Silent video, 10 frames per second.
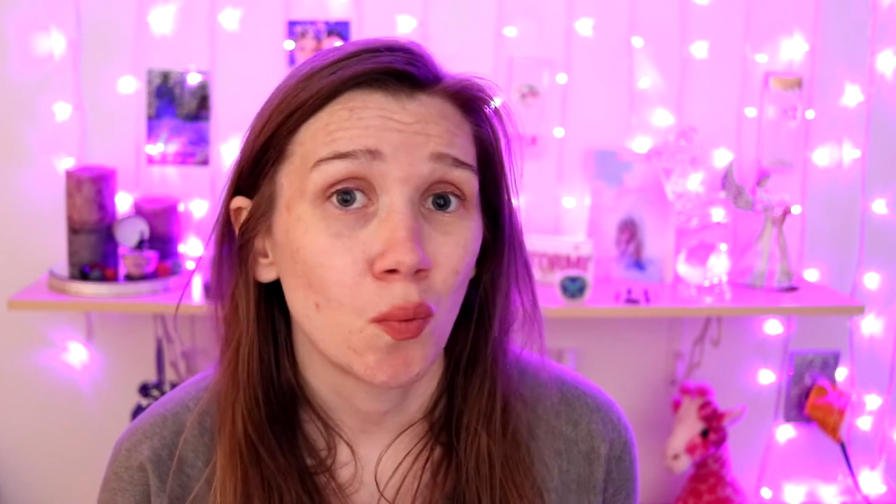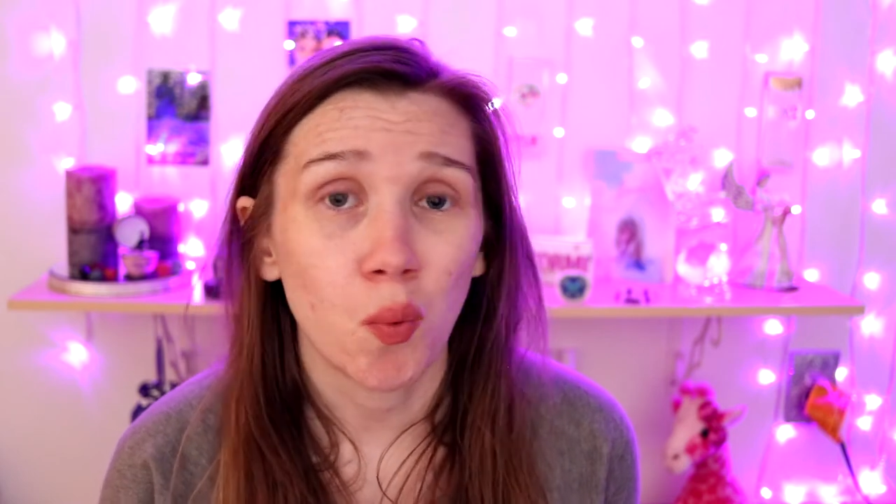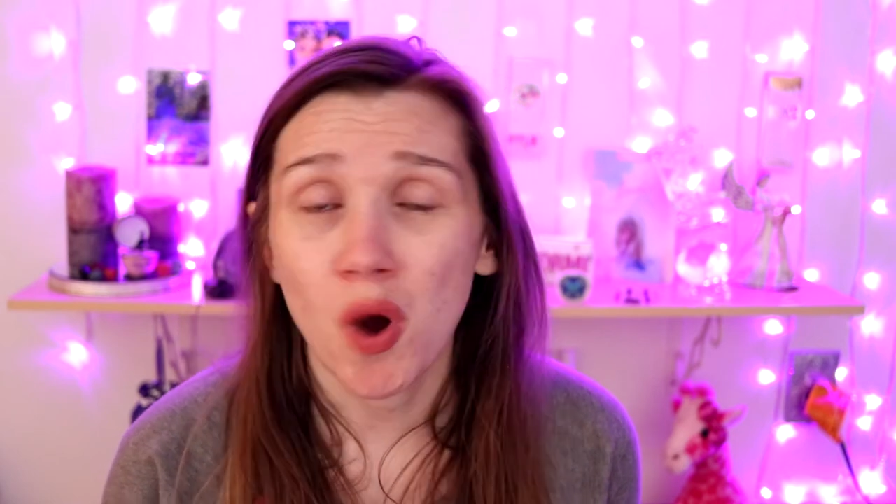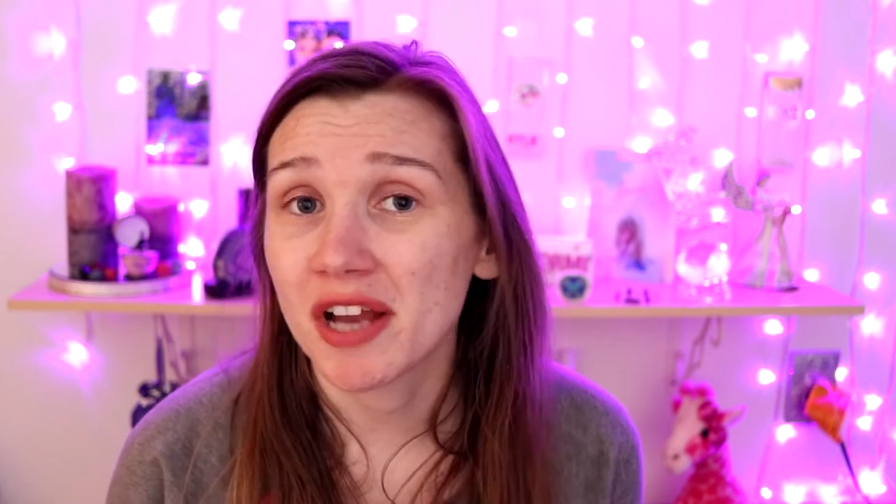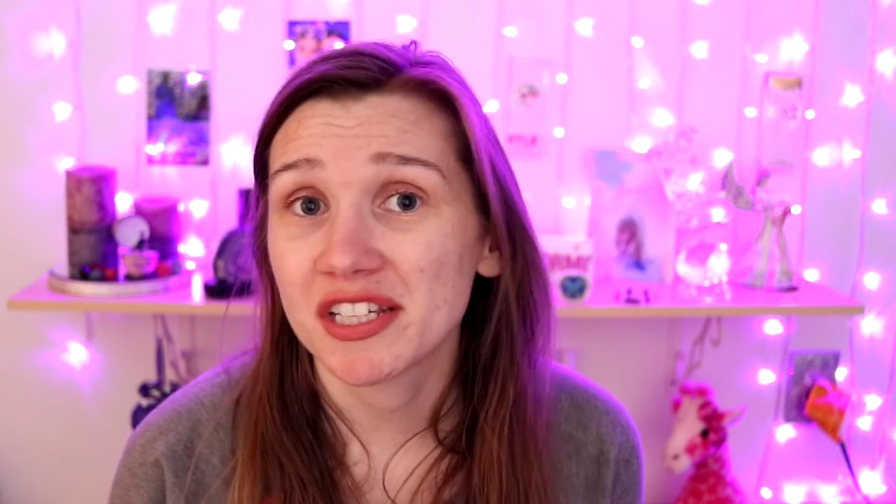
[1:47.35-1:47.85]

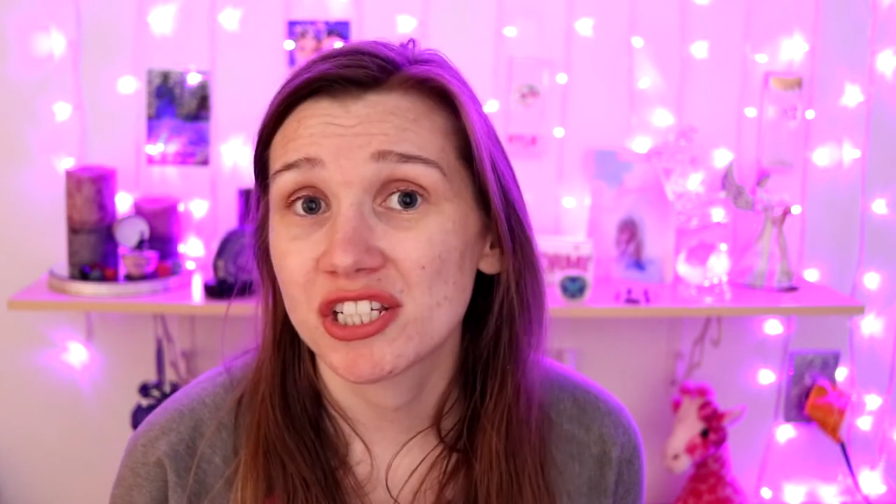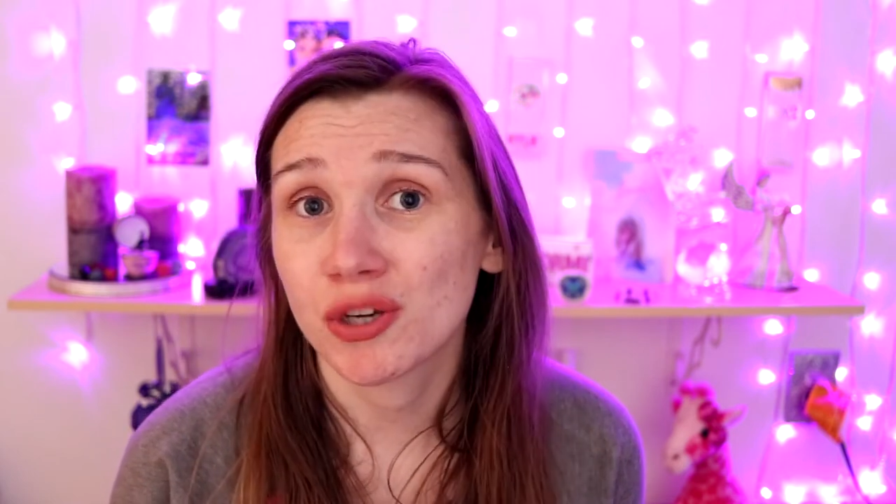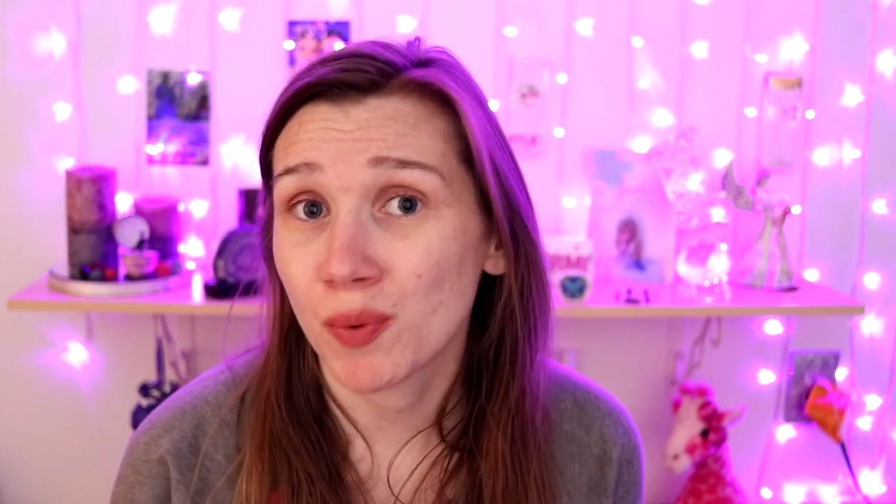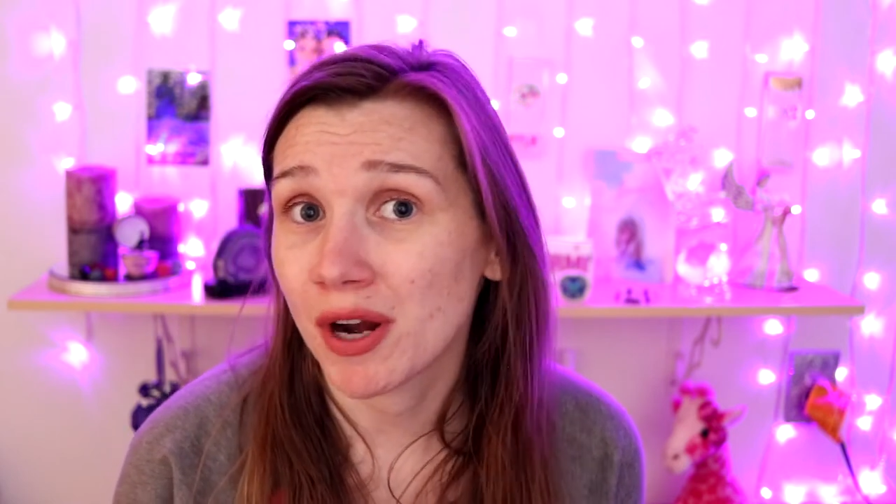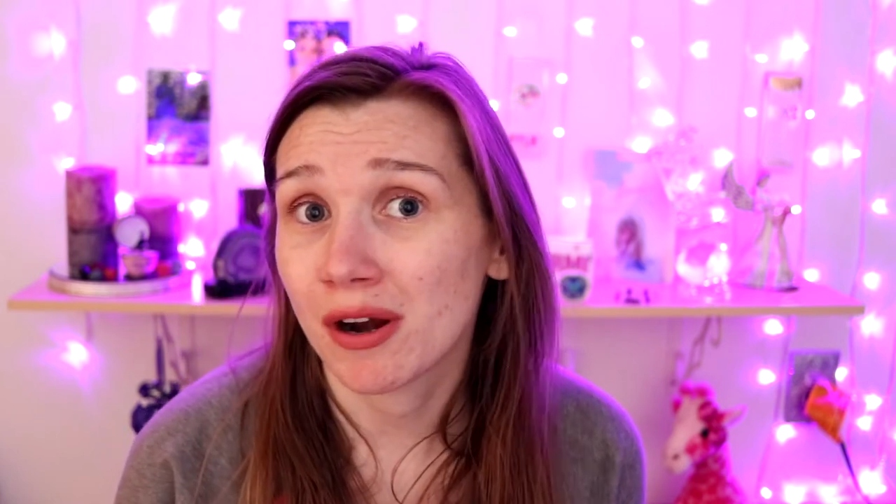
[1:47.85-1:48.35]
want
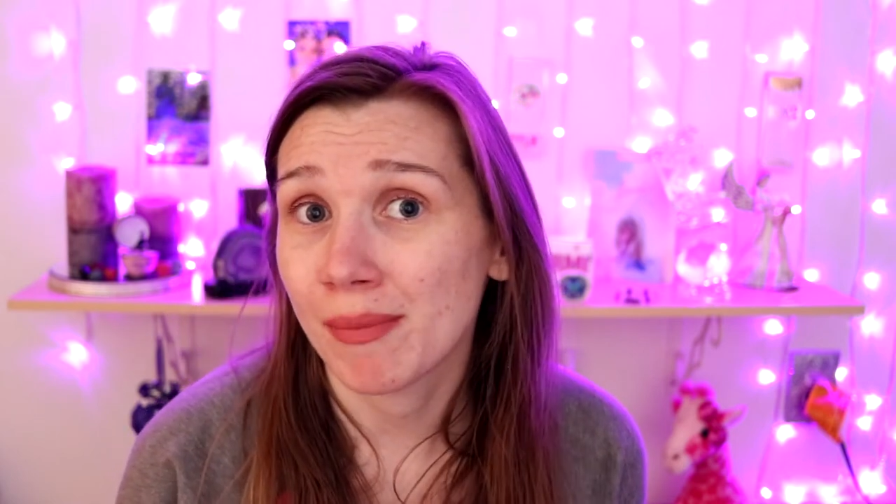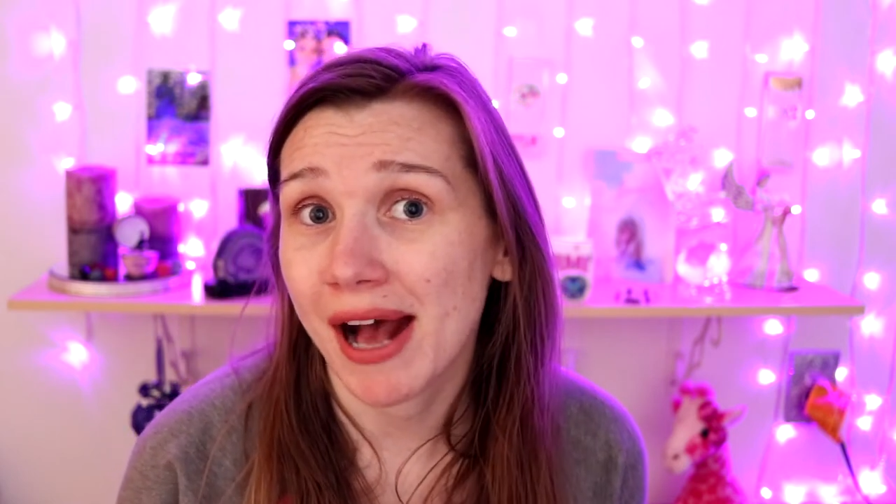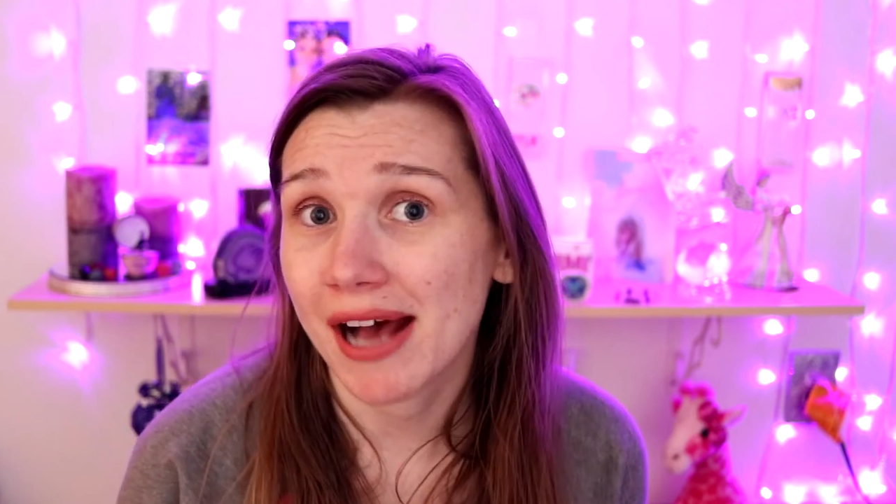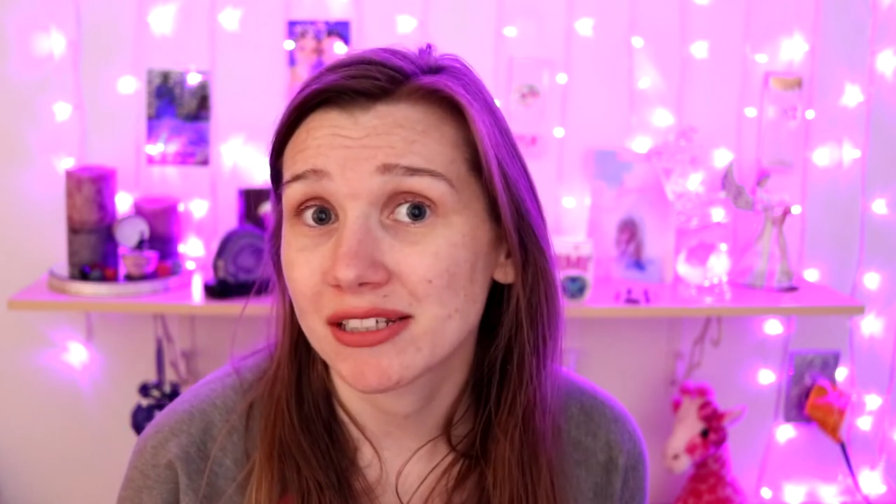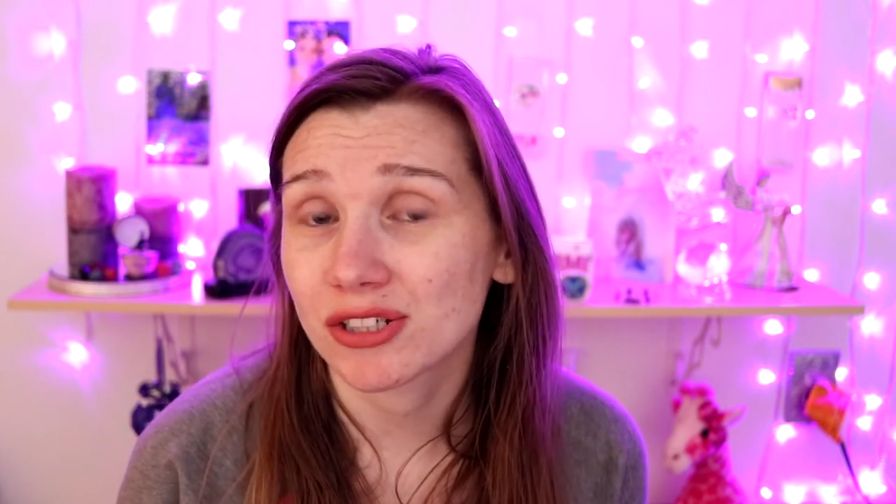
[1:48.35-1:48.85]
to wear a
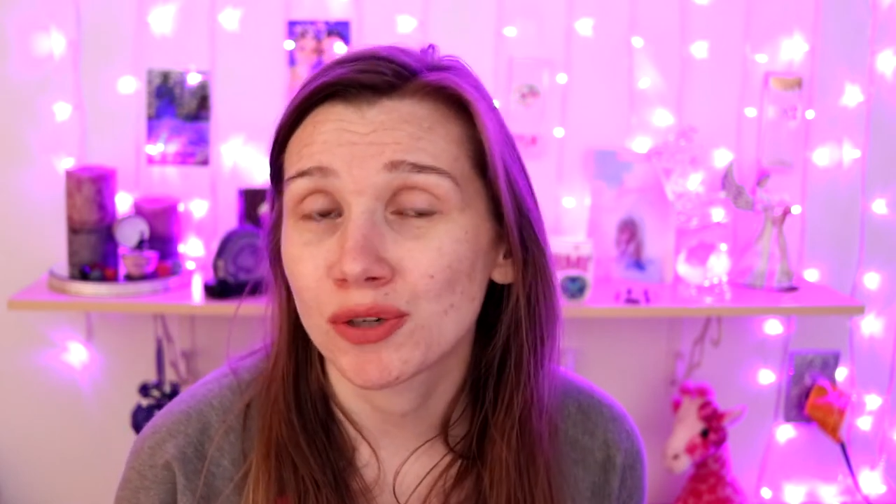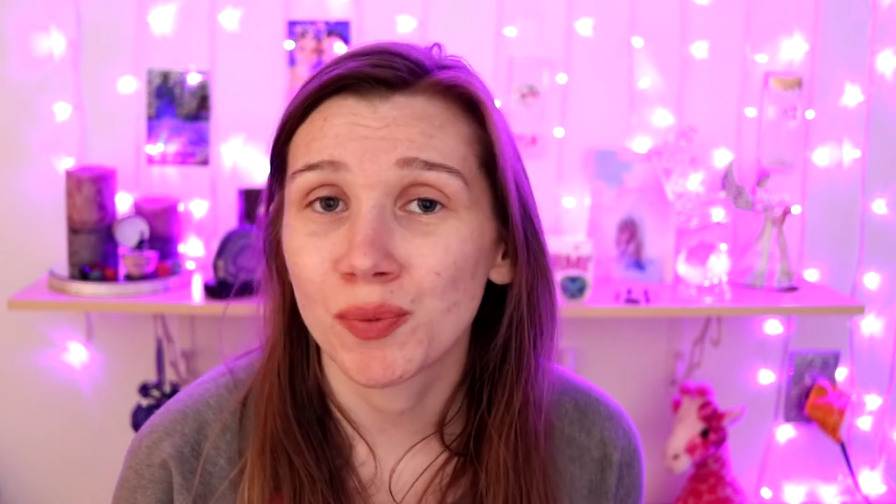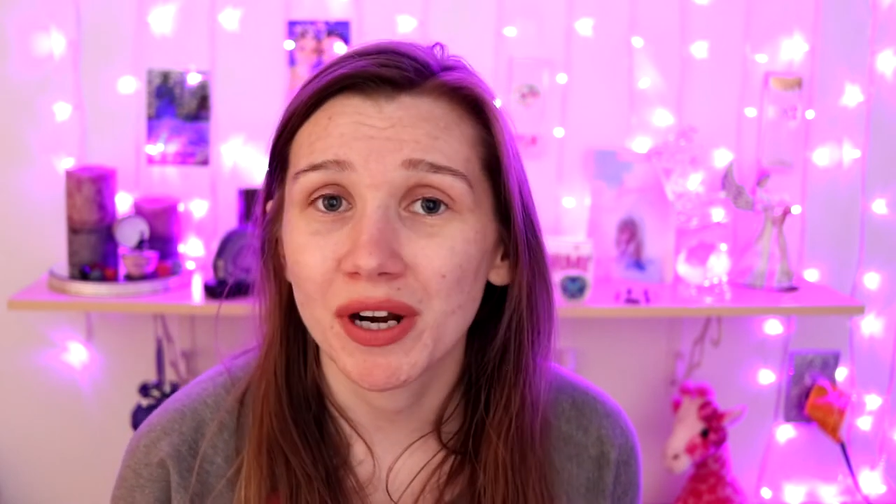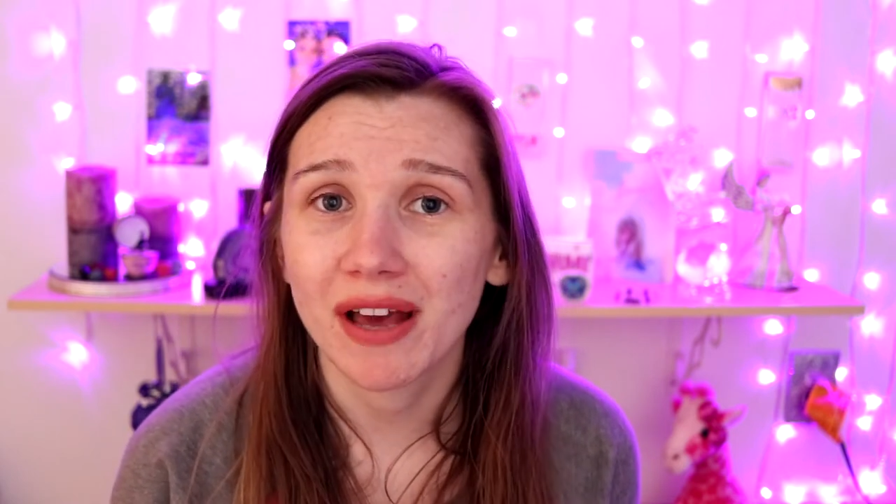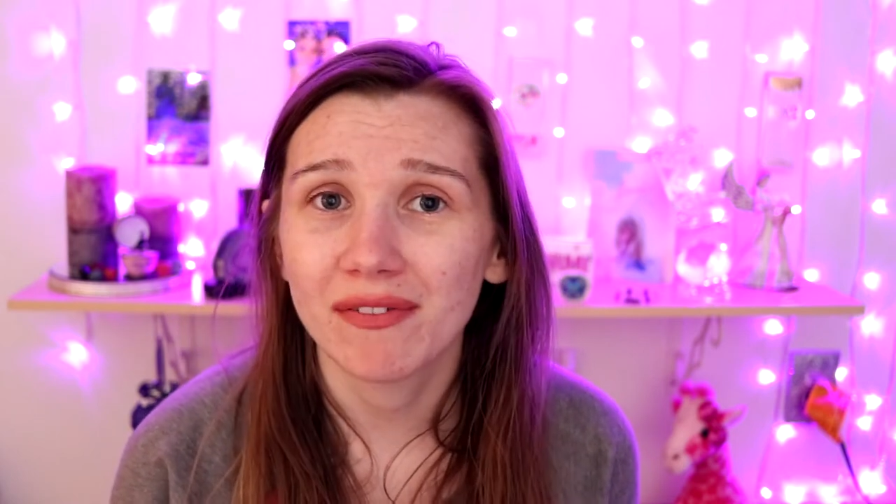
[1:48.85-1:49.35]
mask or
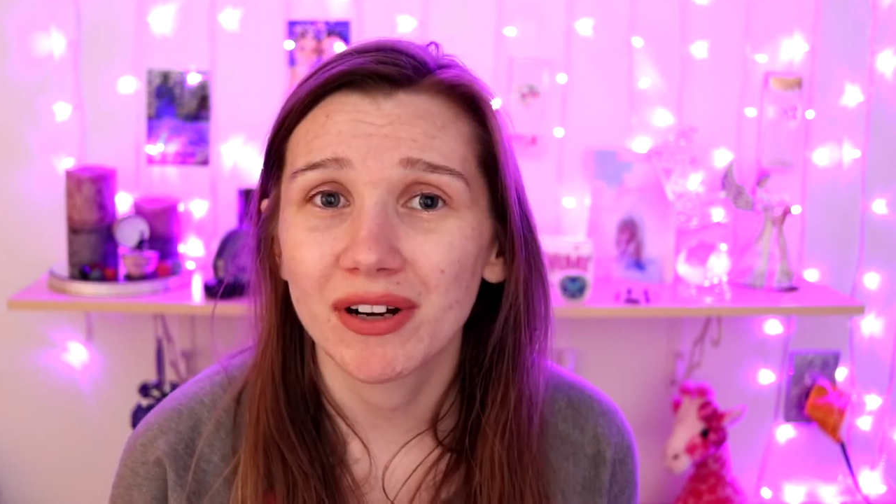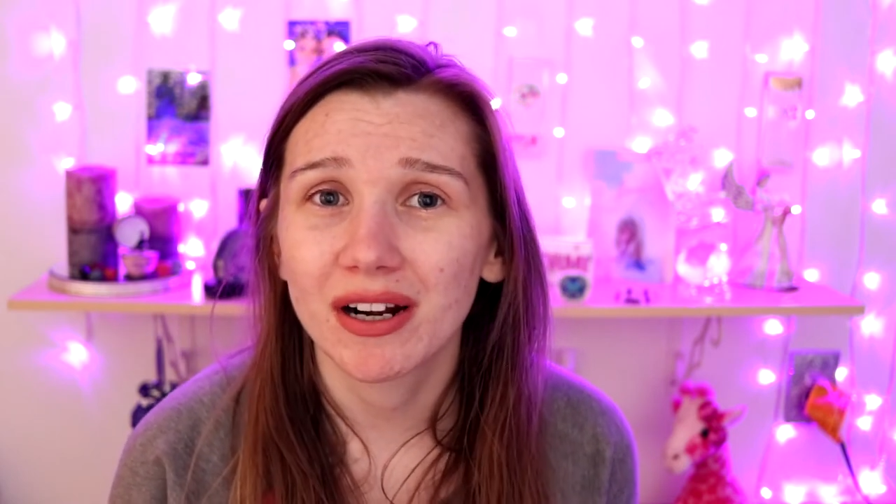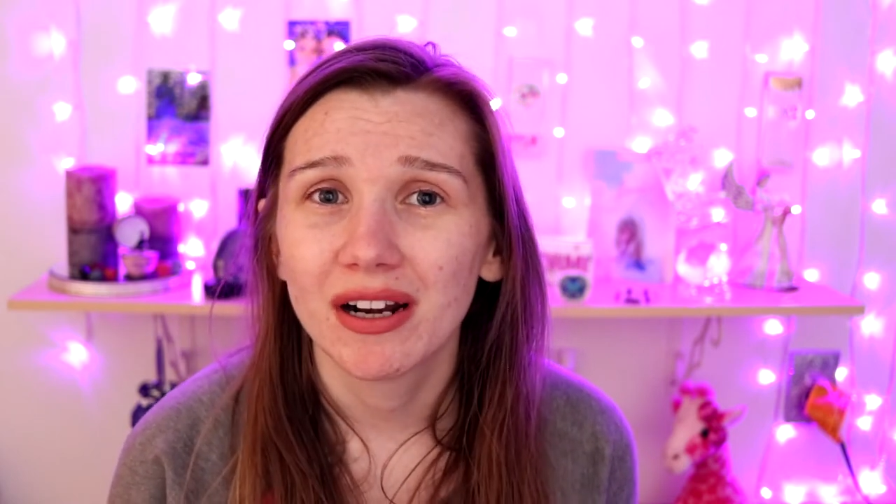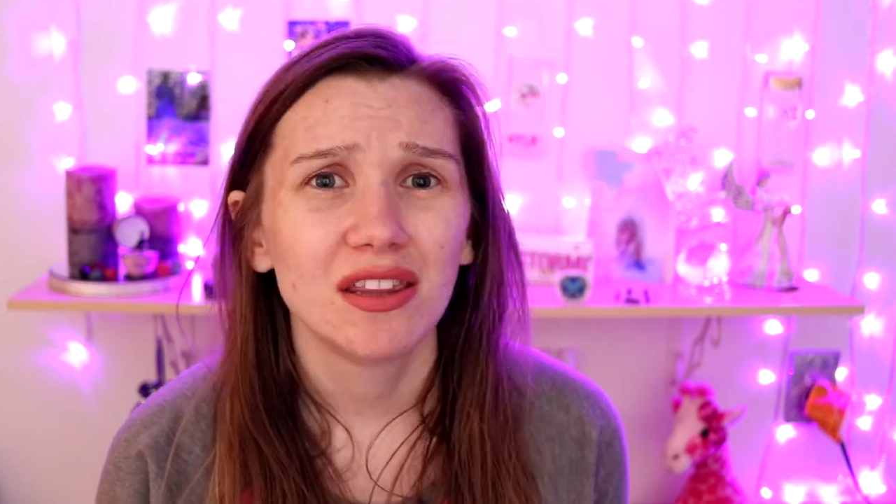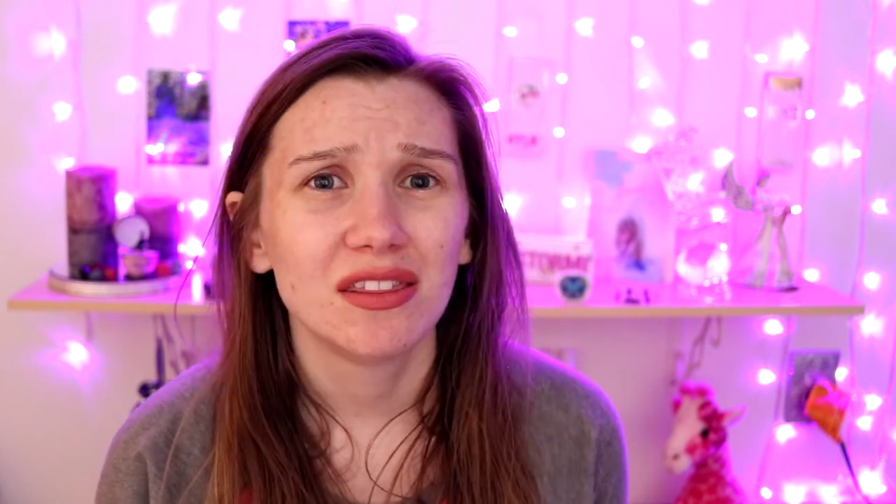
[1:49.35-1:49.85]
whatever.